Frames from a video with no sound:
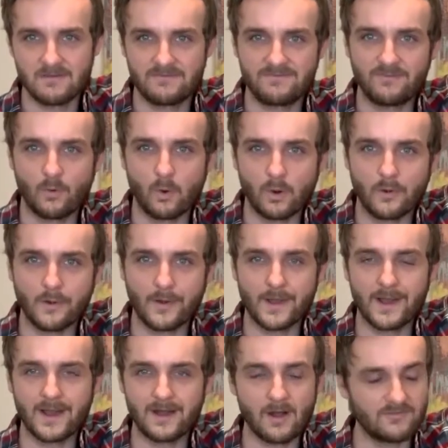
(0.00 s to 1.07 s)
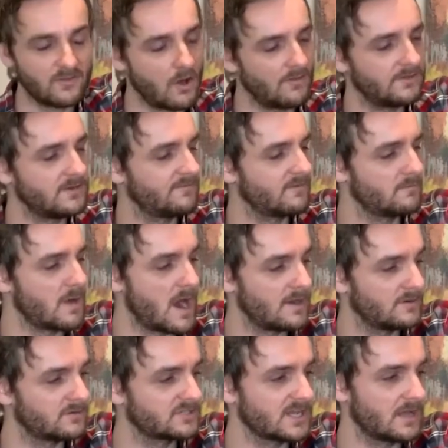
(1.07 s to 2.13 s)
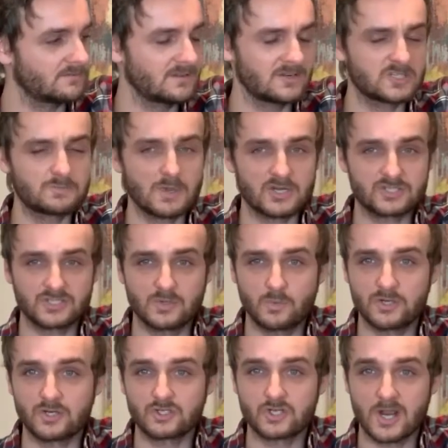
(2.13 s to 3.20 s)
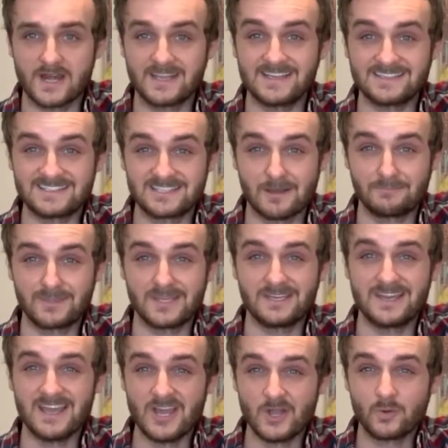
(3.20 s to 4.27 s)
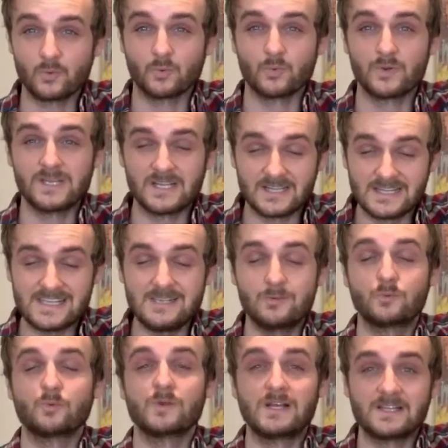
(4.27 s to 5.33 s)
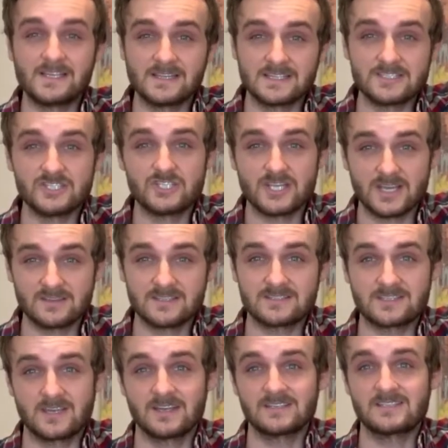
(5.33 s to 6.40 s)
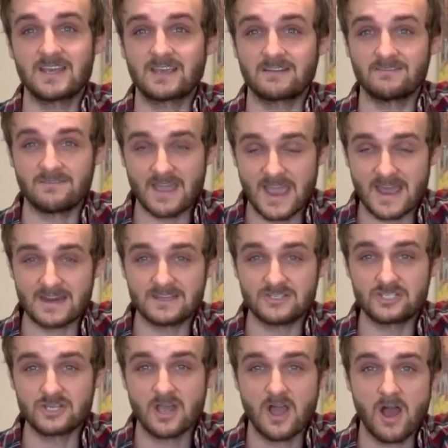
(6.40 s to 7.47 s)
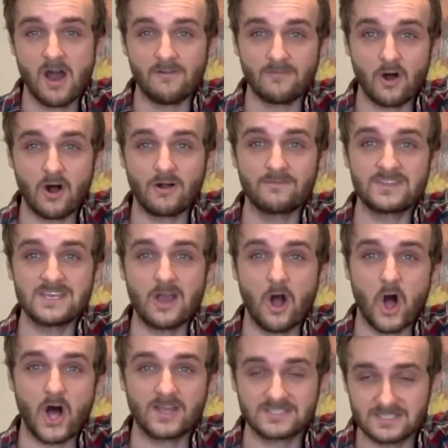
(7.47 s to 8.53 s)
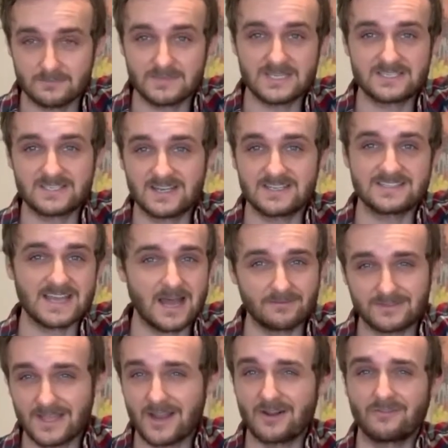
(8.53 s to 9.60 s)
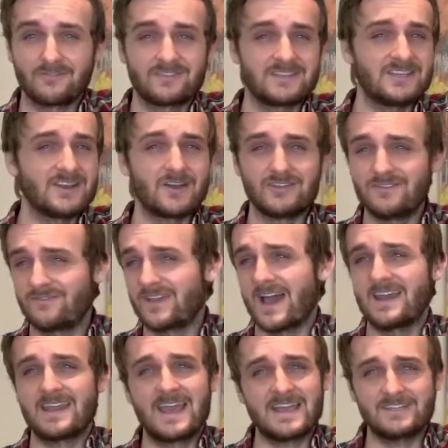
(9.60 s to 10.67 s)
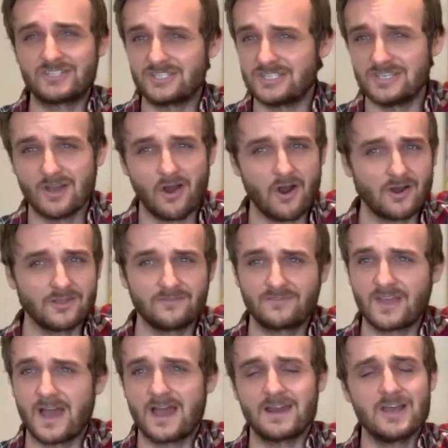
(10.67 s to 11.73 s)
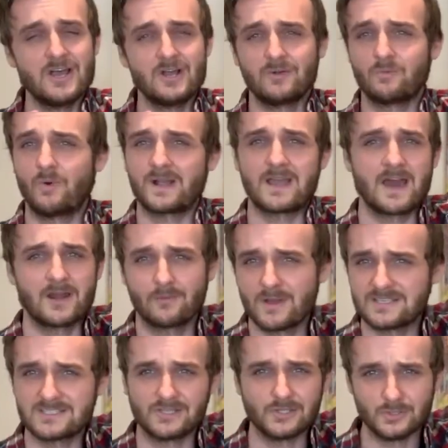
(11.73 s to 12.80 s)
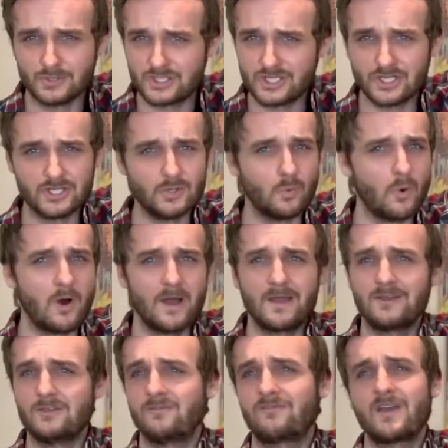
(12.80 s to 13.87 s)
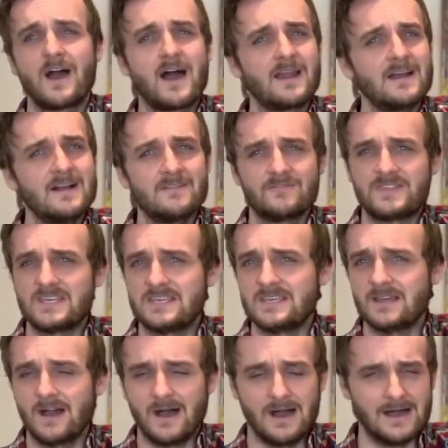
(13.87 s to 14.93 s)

for all the different monitors out there, especially when you're trying to get something really legit that's going to take advantage of all the awesomeness that is out there. You know, you've got HDR, you've got what kind of resolution you want, you've got the